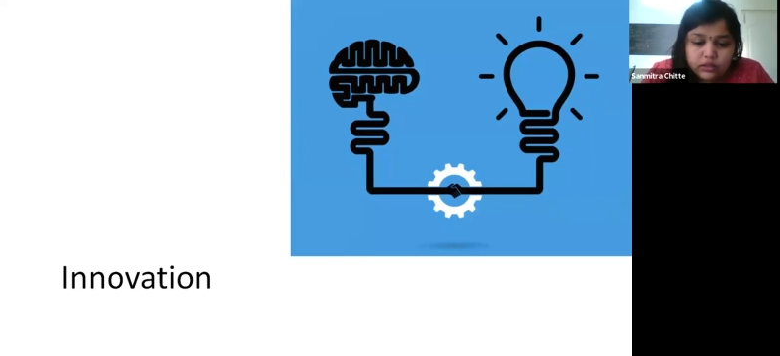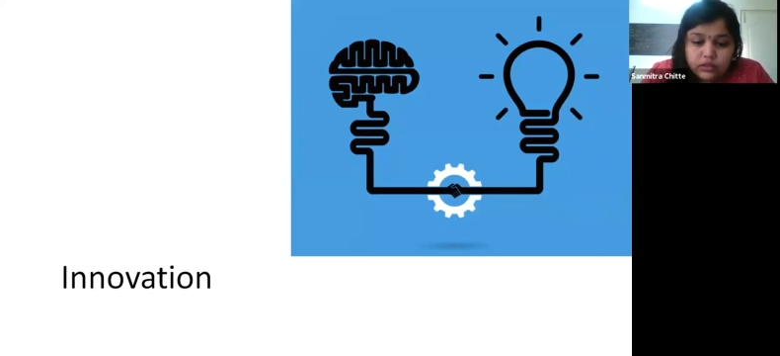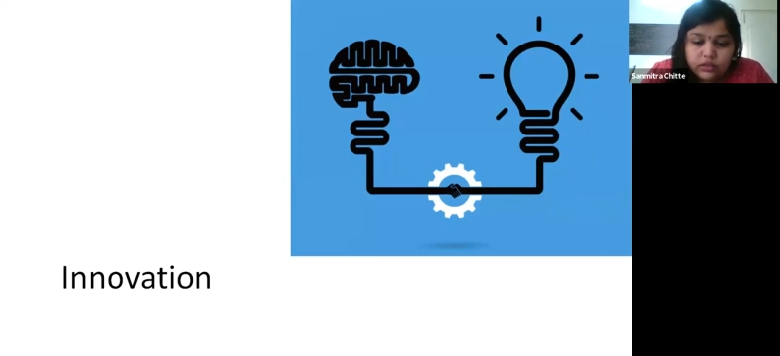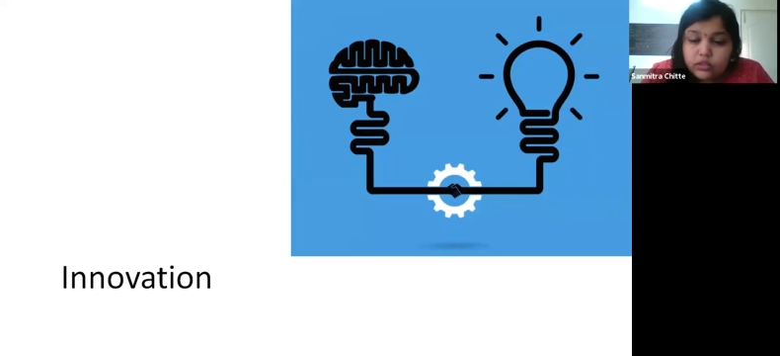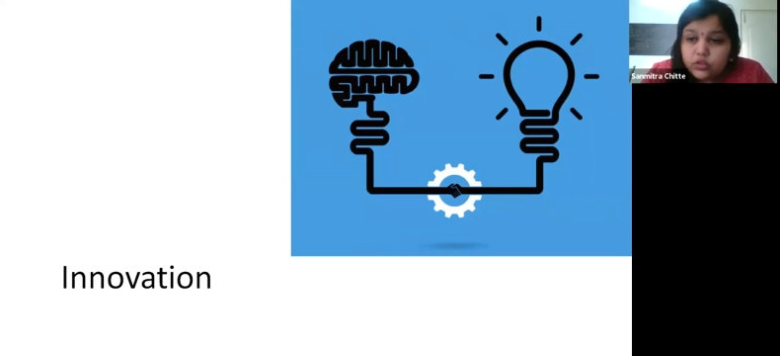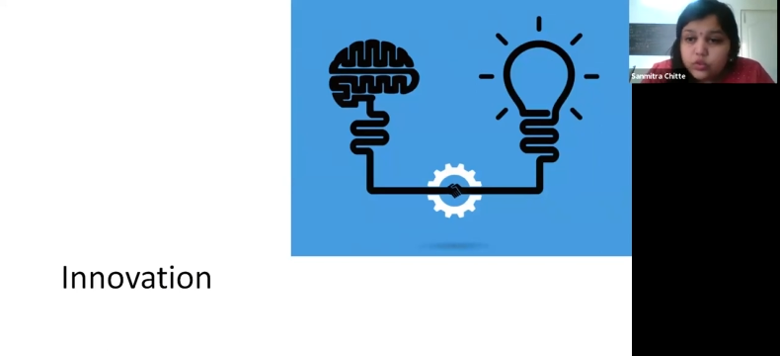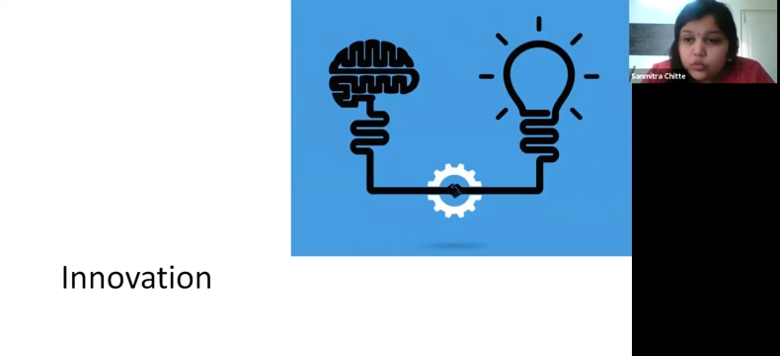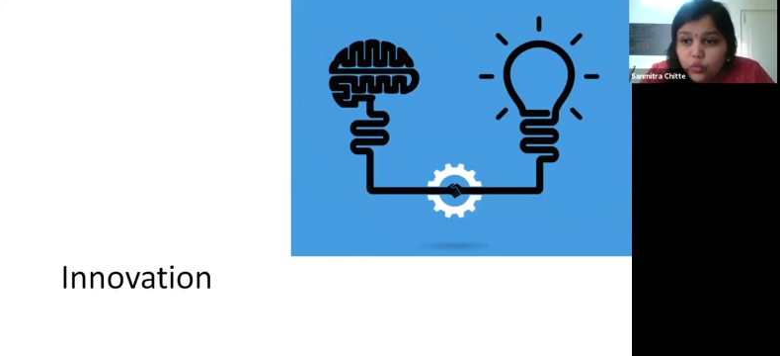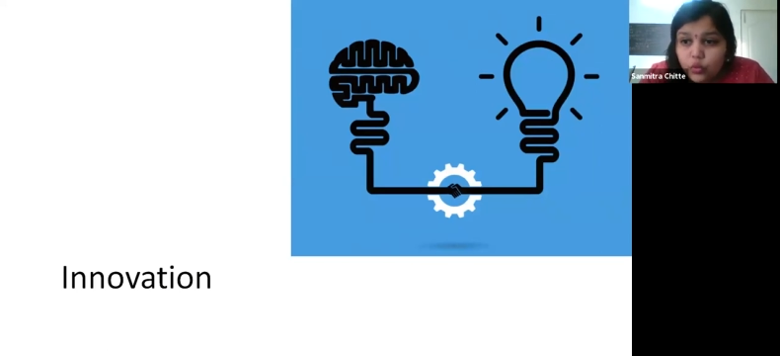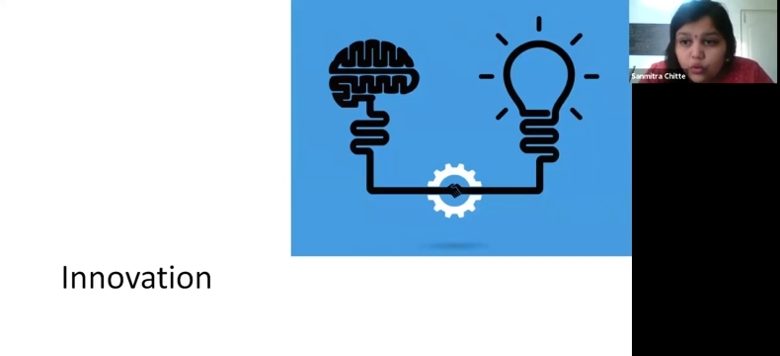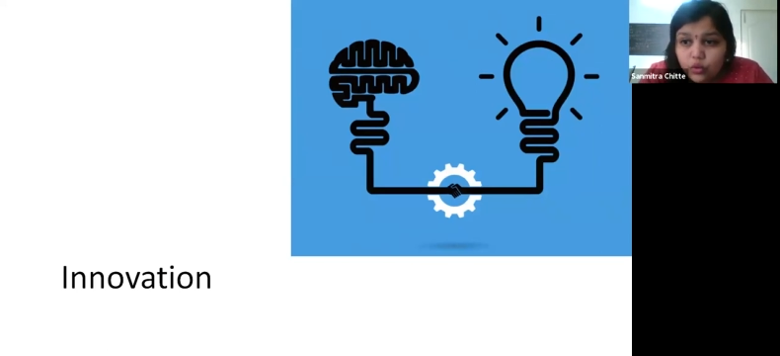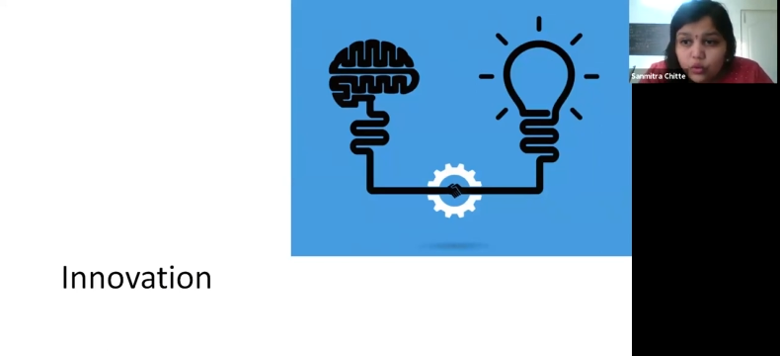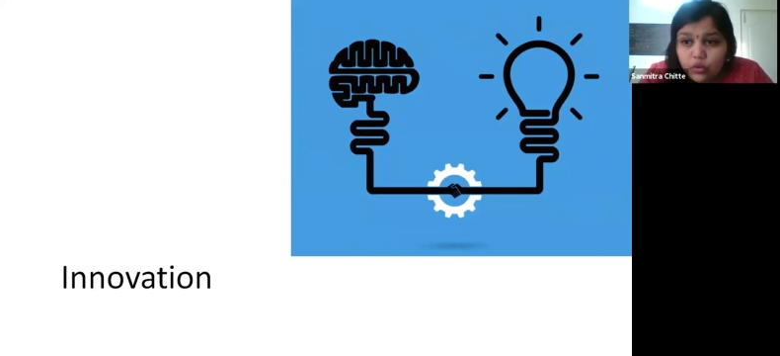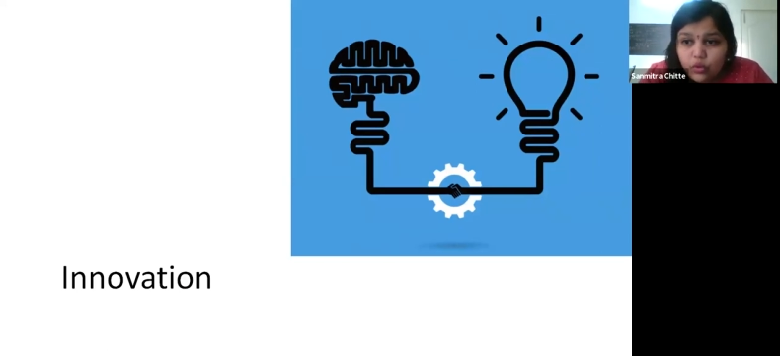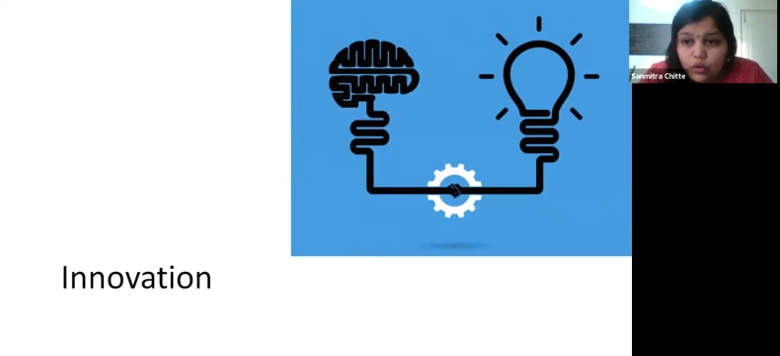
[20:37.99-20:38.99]
It is
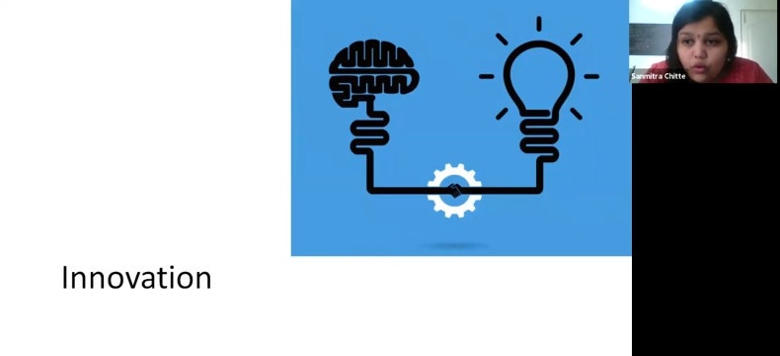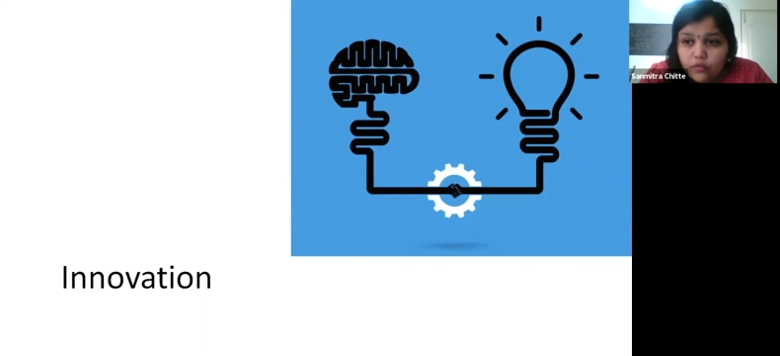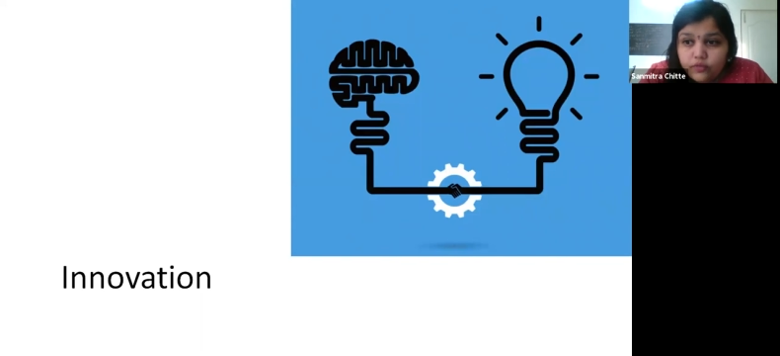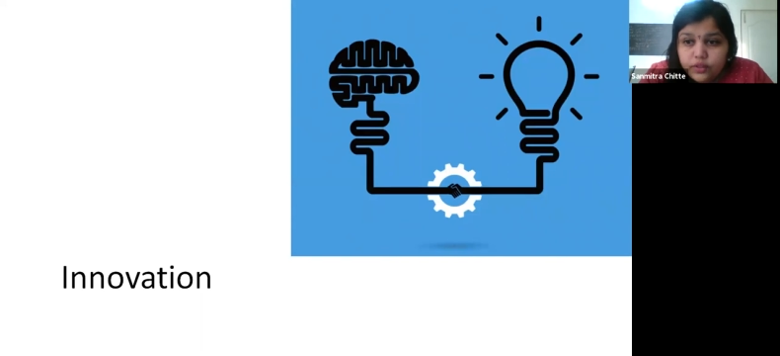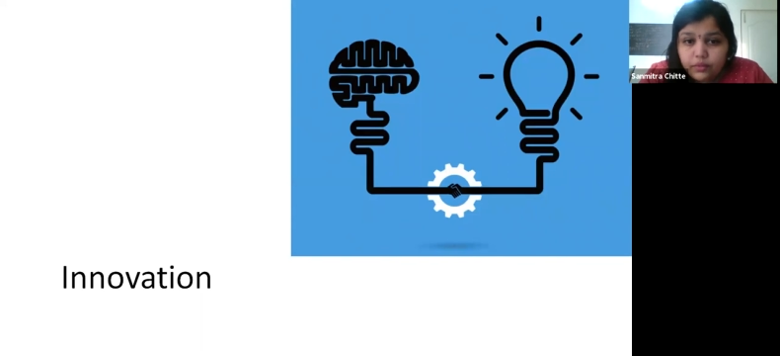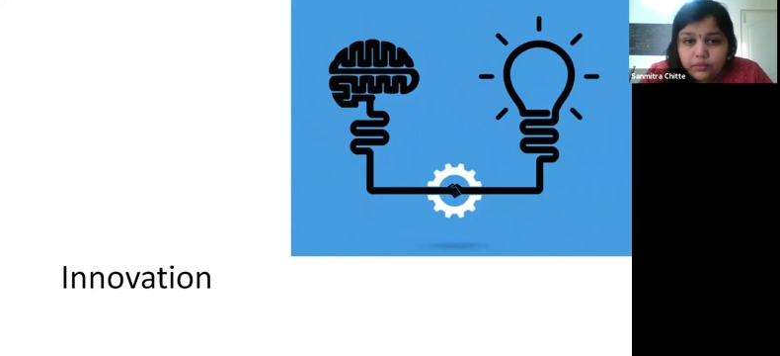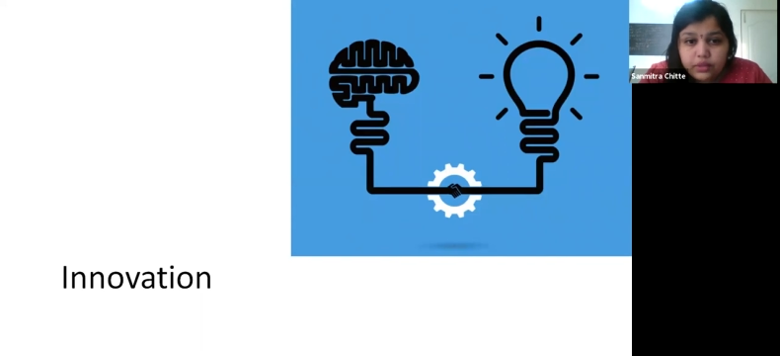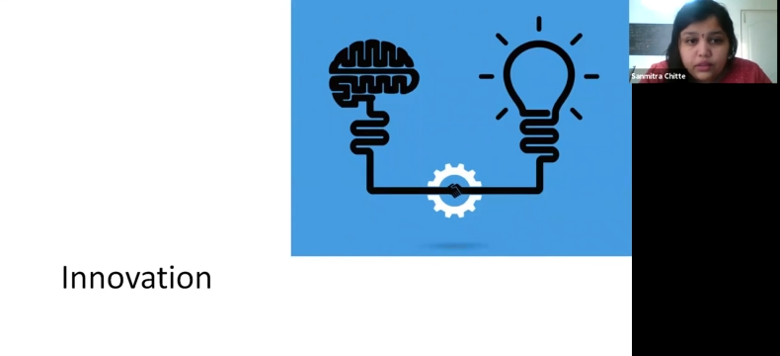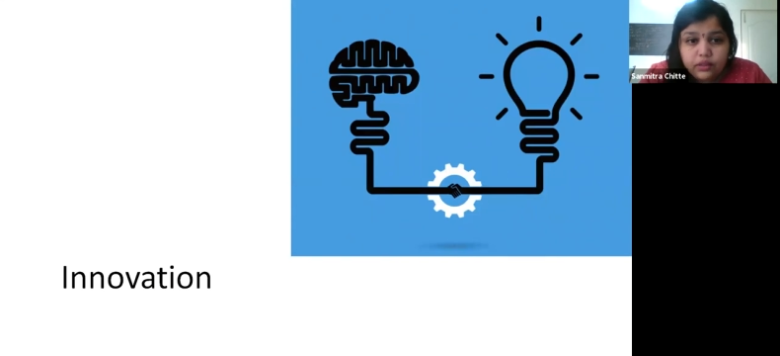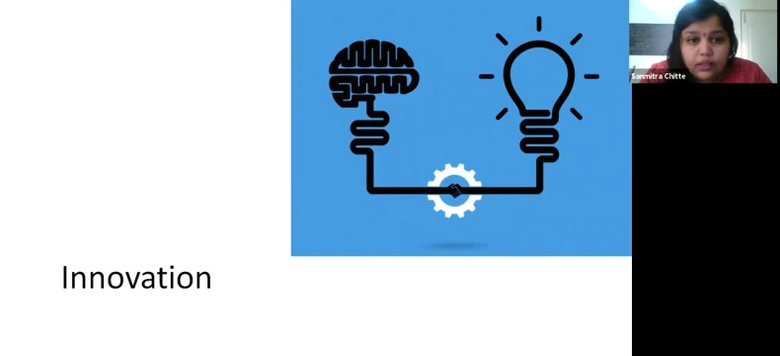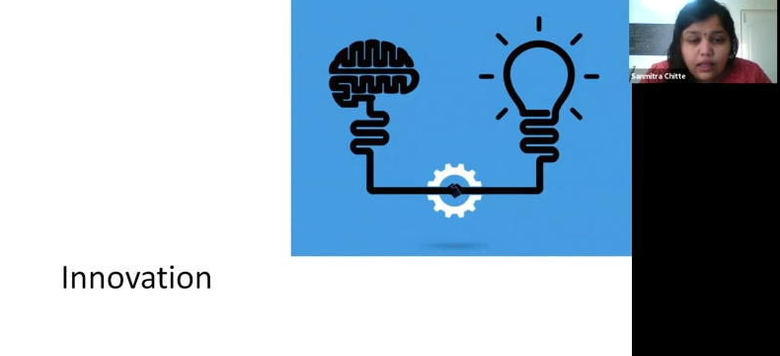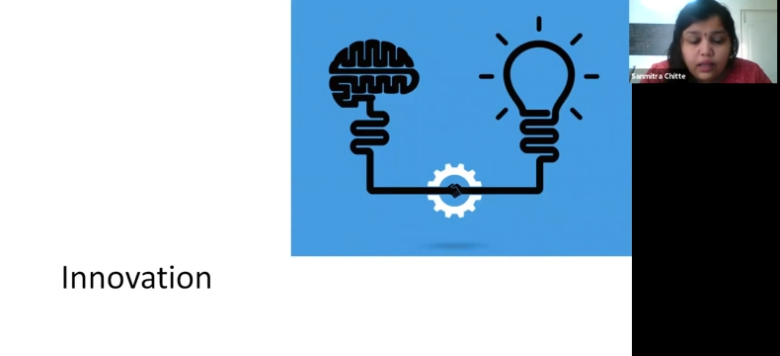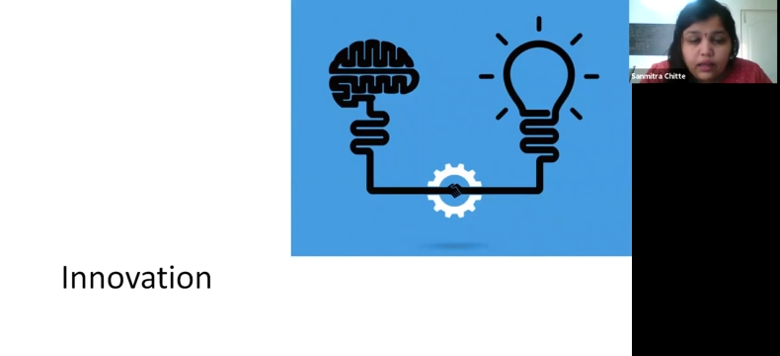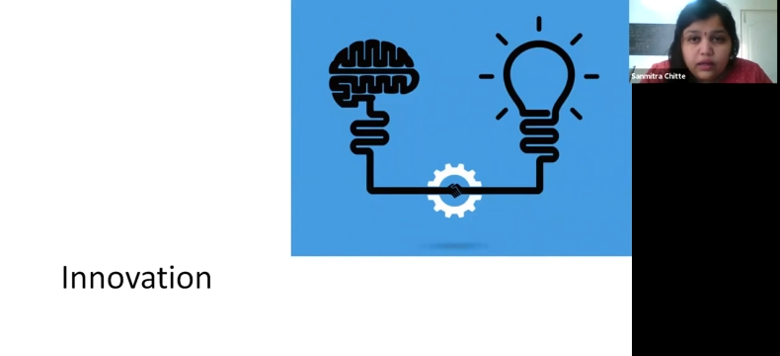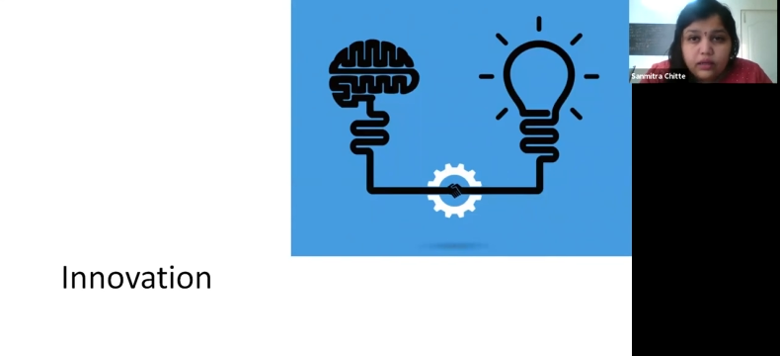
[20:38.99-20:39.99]
more of something
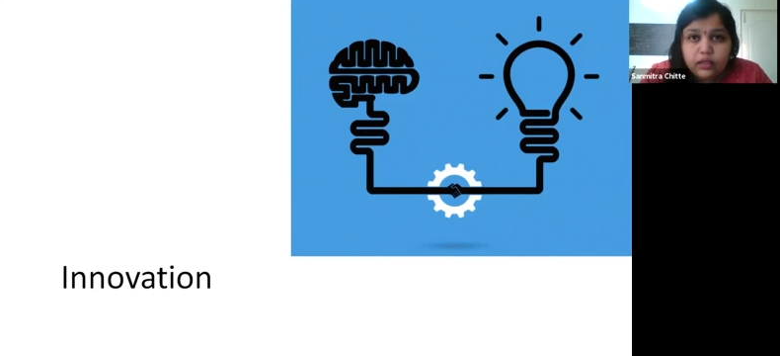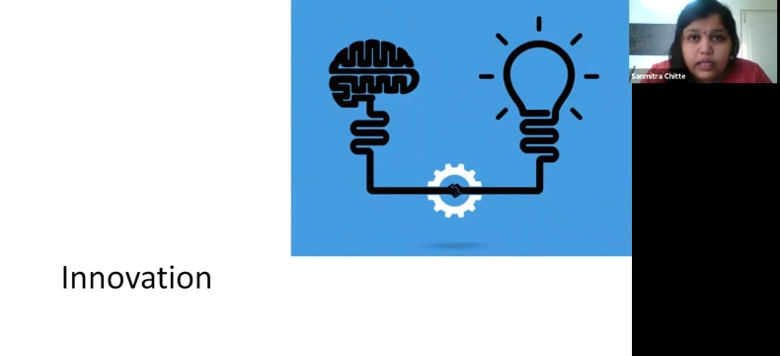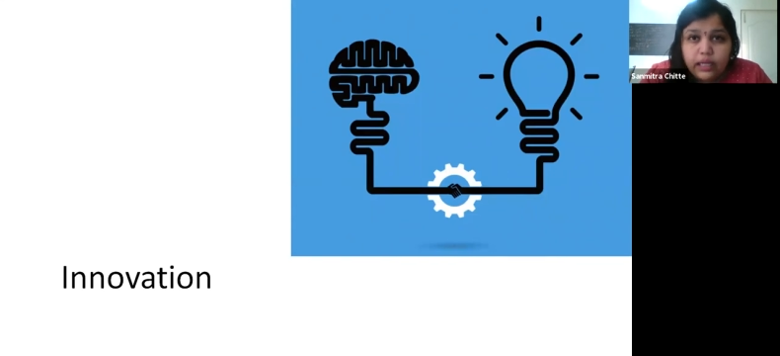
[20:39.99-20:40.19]
that